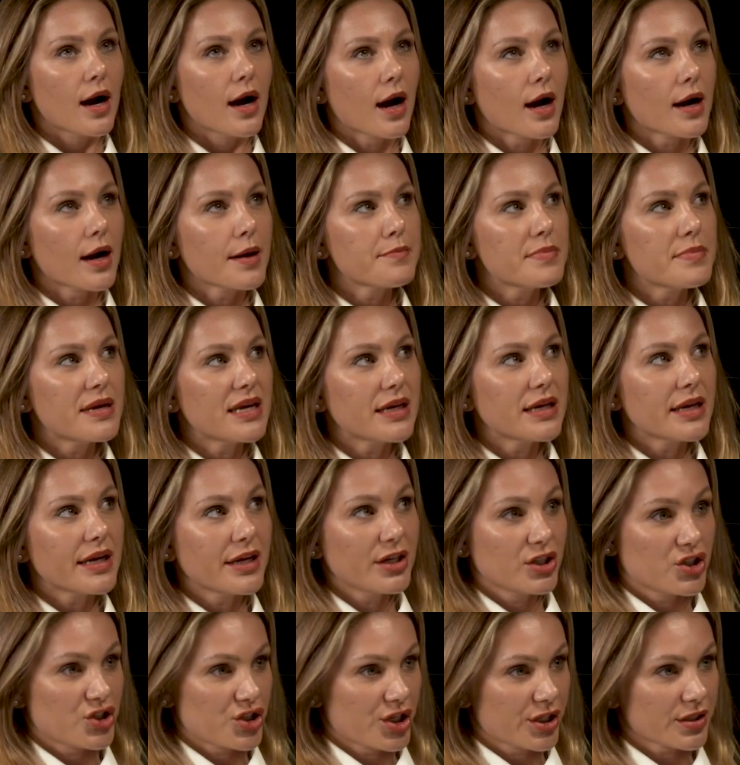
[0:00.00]
I've been
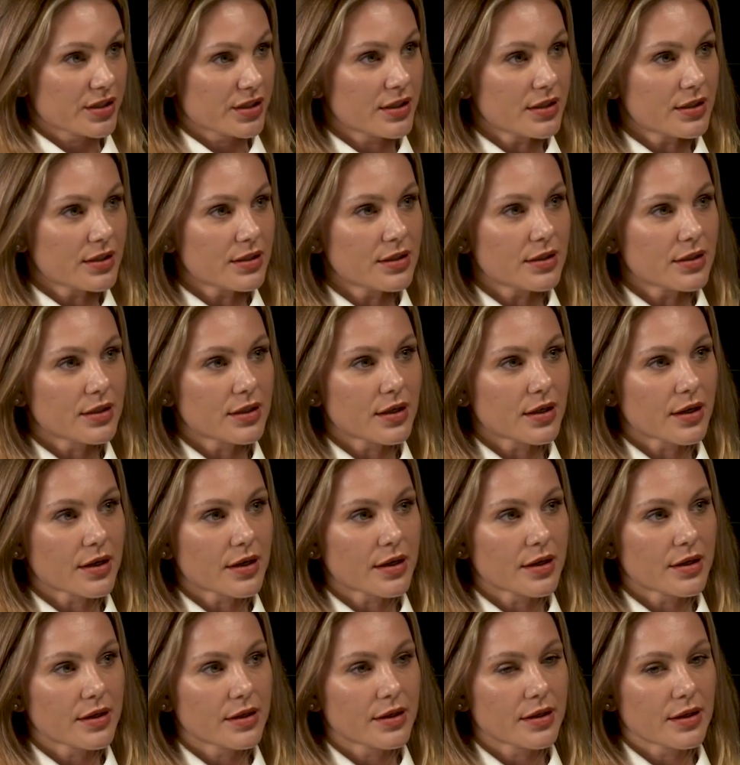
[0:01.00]
in Jeddah.
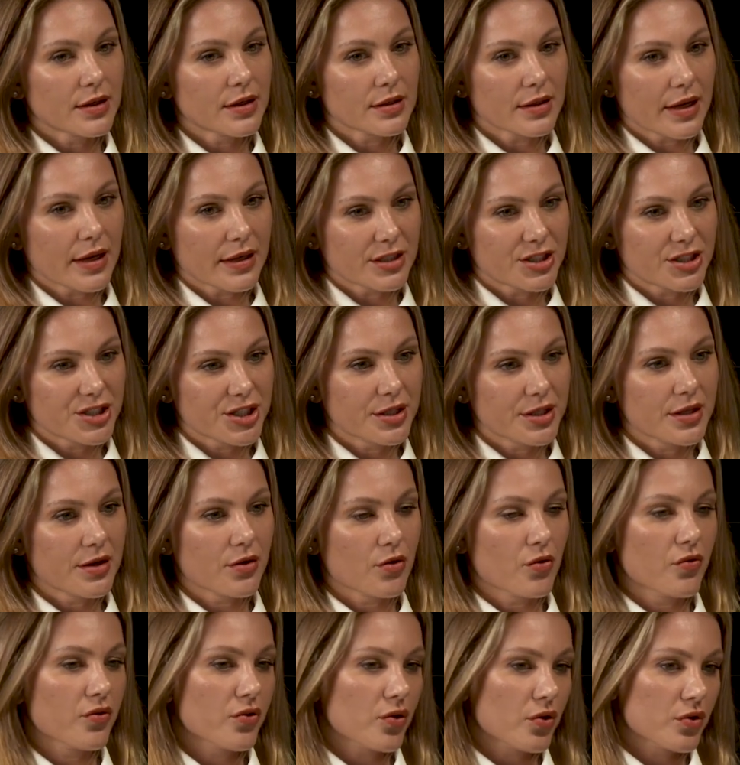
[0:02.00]
I like Jeddah,
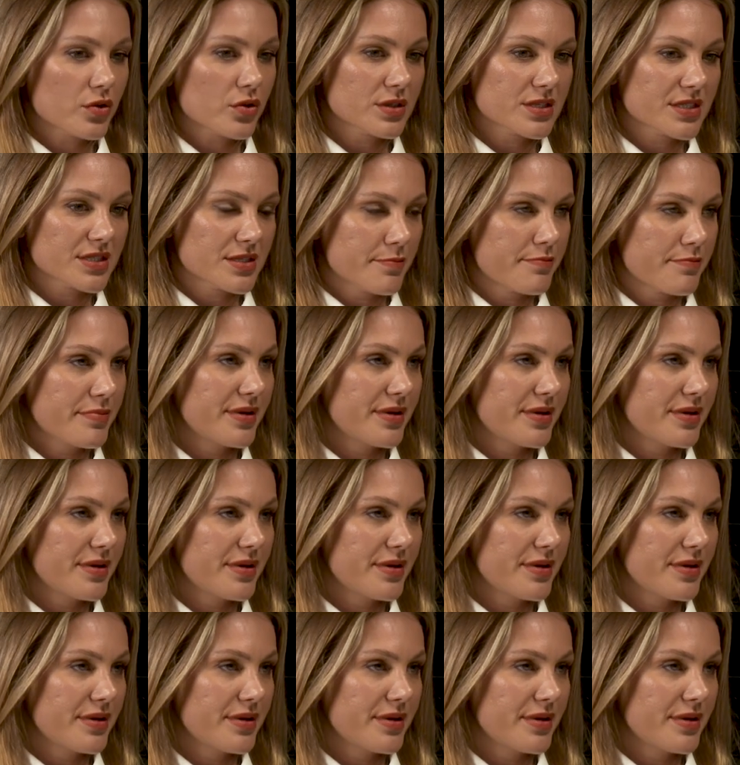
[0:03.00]
of course, the